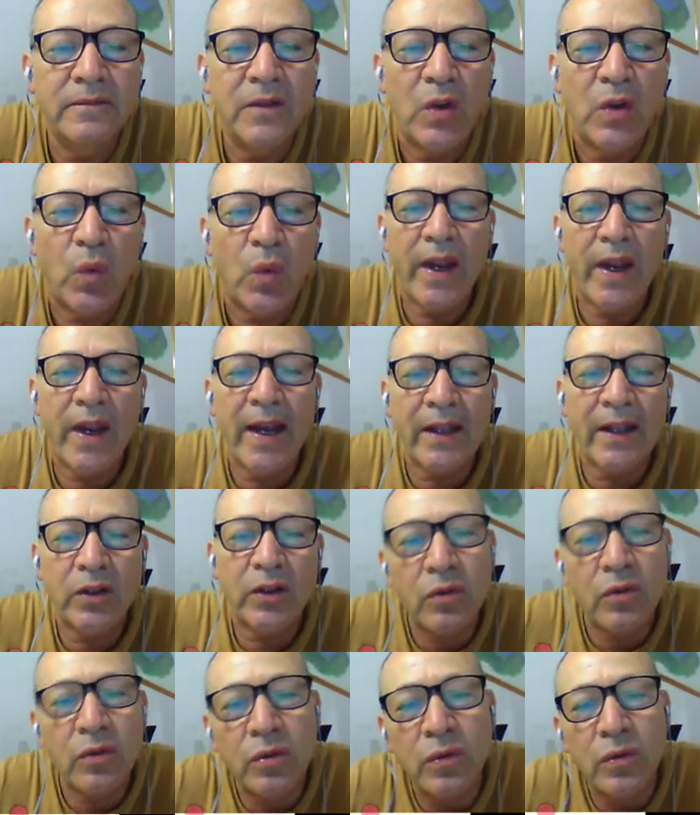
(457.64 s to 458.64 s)
We have
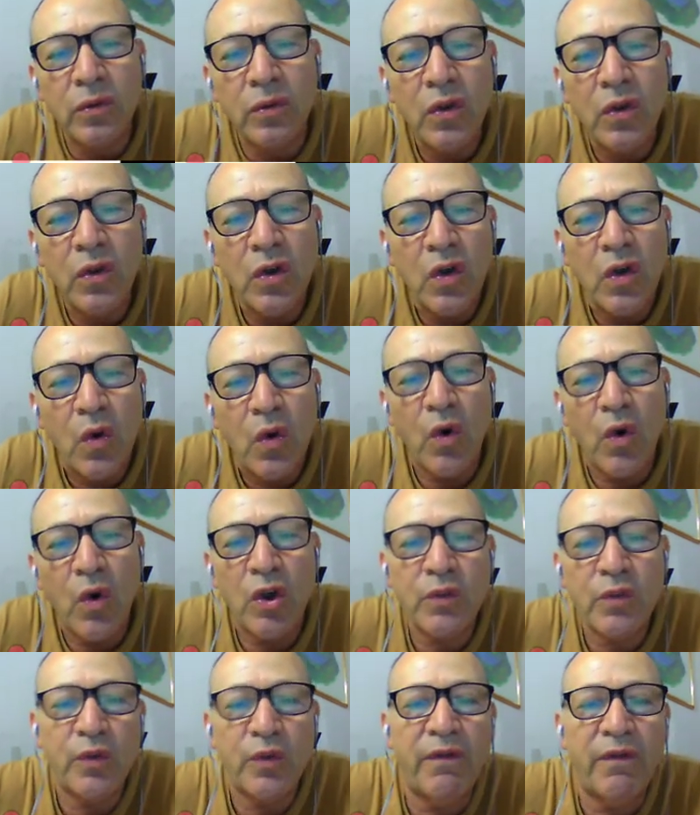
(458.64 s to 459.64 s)
two words
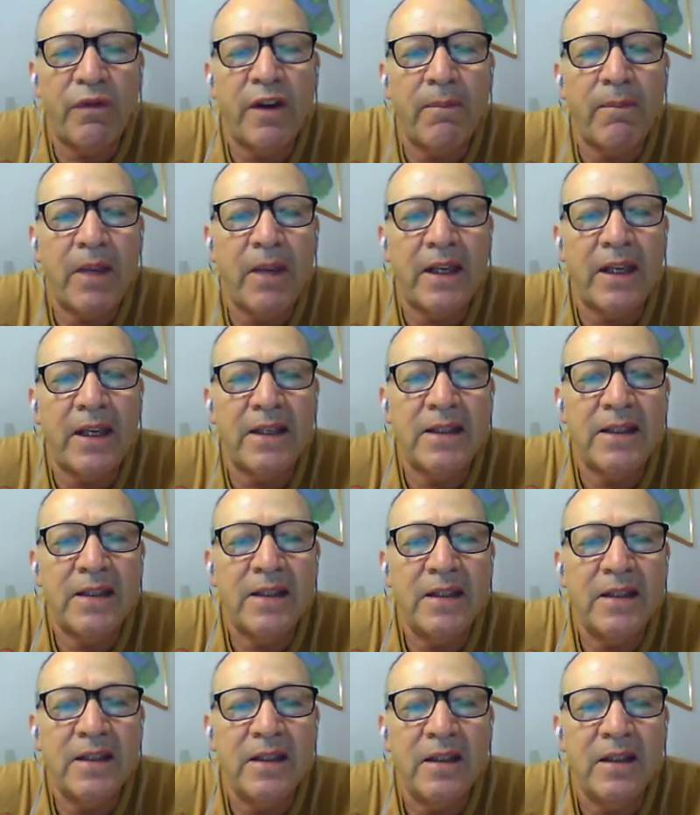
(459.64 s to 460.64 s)
with different meanings,
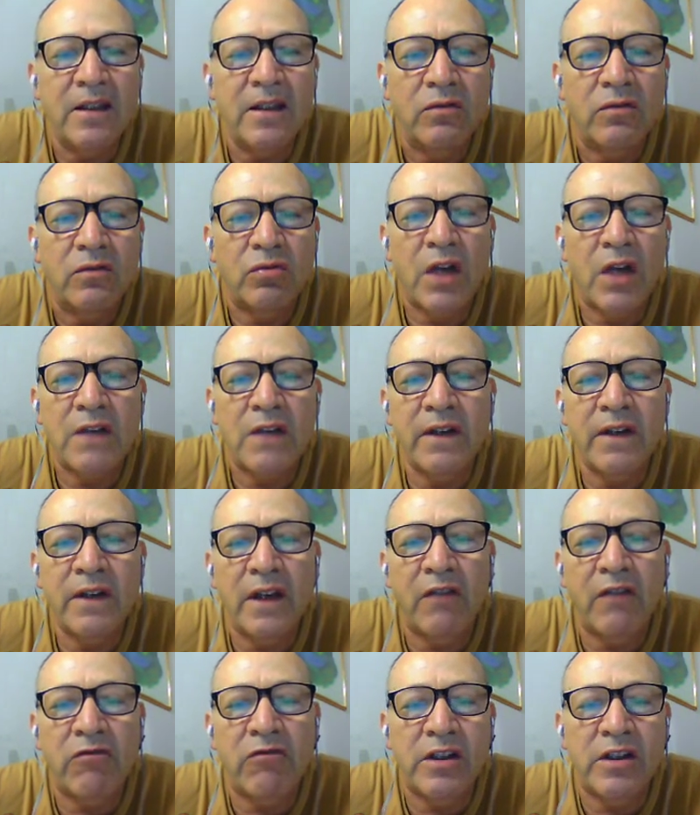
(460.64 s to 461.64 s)
transfer
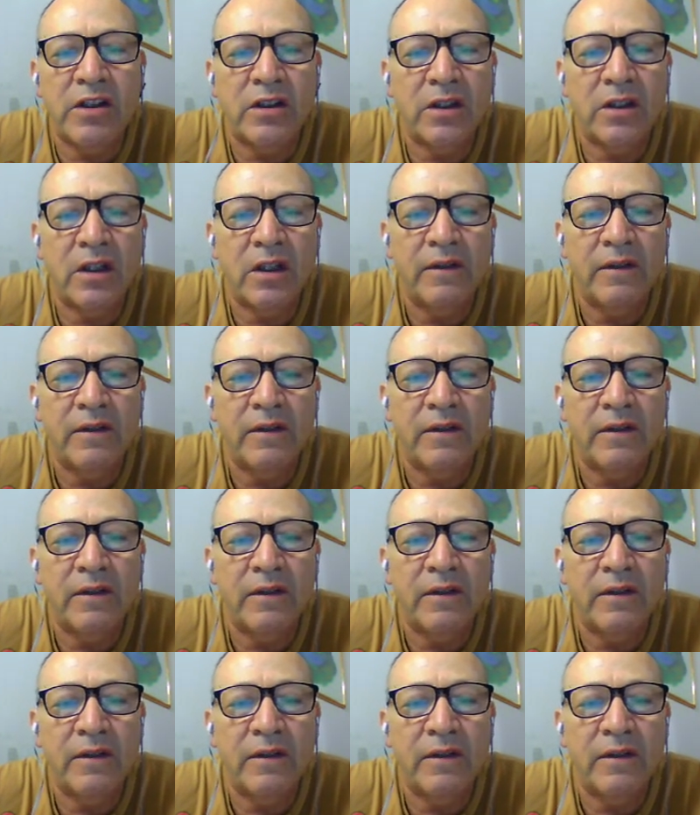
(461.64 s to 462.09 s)
and resistor.